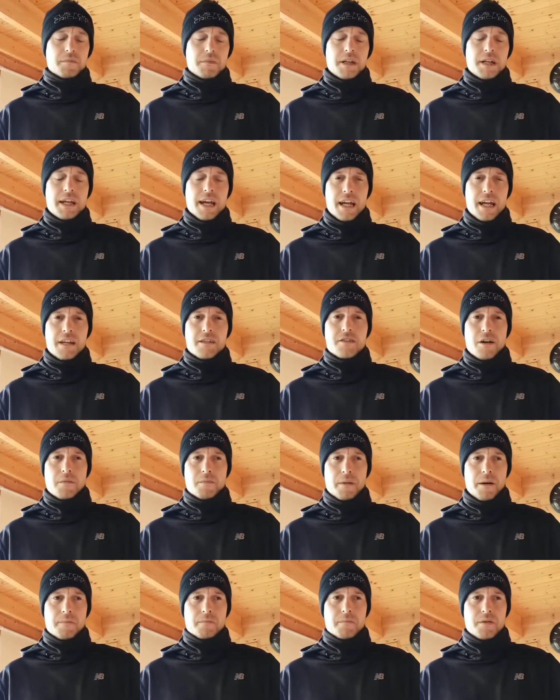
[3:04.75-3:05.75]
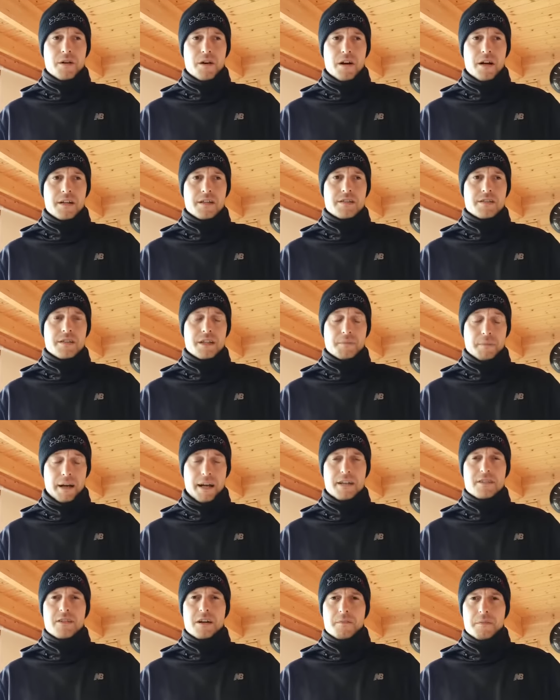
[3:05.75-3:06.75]
you're getting a top end price, you
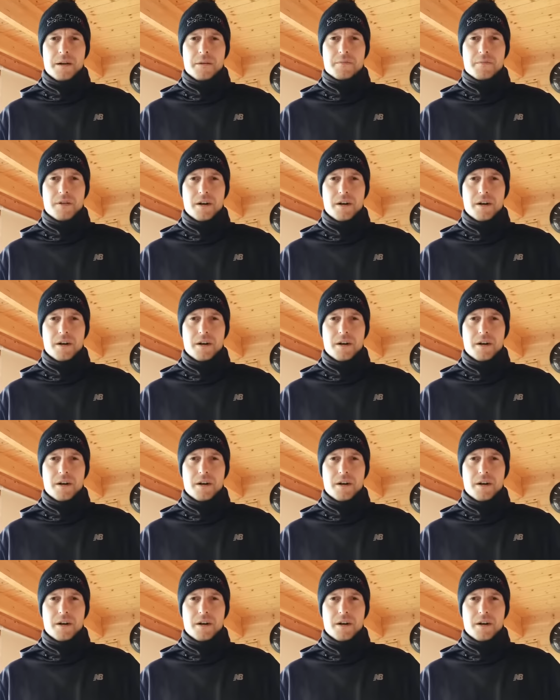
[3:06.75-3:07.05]
pay a top end